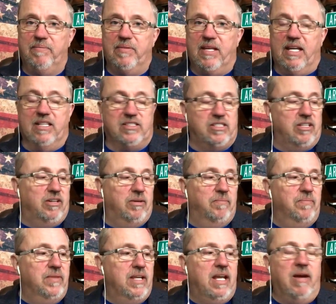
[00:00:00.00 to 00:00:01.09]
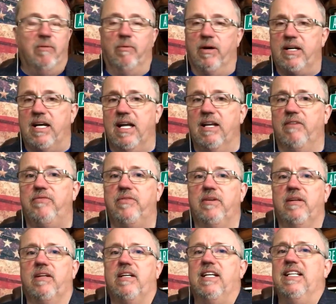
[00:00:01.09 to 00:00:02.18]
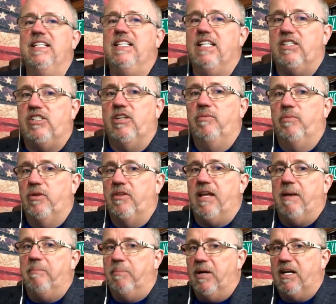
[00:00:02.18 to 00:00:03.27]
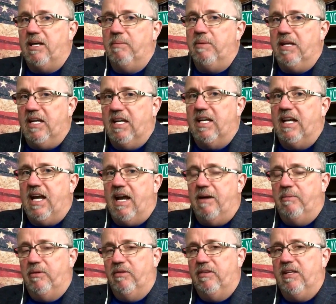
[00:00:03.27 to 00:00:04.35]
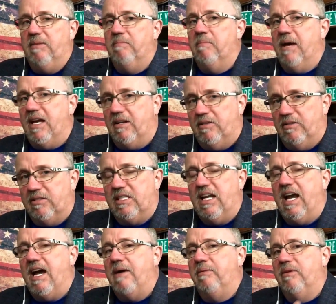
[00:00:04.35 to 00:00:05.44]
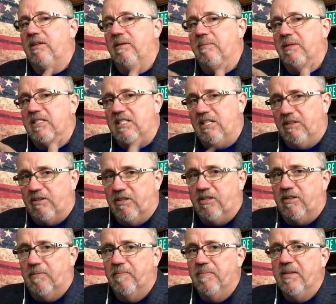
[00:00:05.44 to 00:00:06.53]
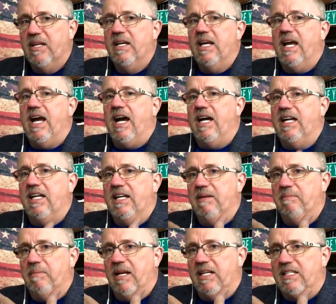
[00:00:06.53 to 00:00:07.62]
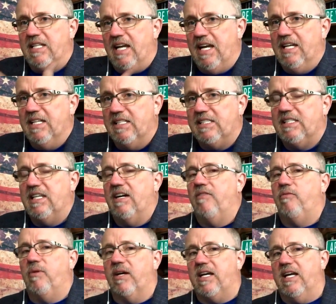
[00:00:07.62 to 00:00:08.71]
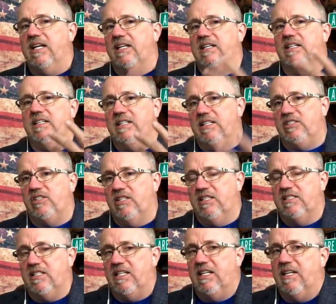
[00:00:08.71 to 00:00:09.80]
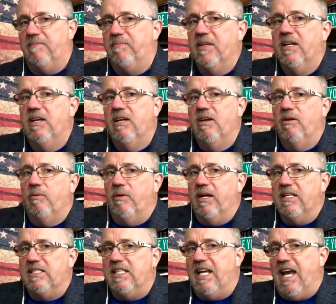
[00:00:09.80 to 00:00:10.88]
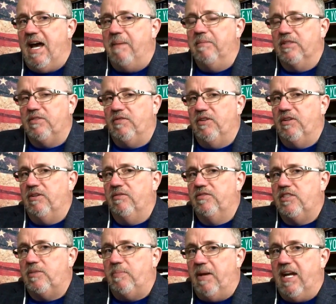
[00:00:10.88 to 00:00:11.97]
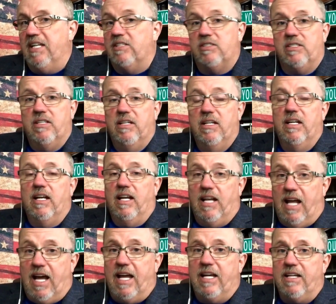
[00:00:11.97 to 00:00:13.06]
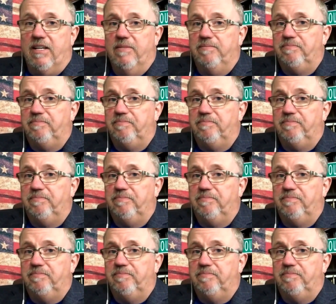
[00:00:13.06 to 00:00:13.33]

And so, what kind of condition will that buggy be in? How will the metals? How will the material? How did it maintain itself? What kind of condition is it in? What is the atmosphere of space like?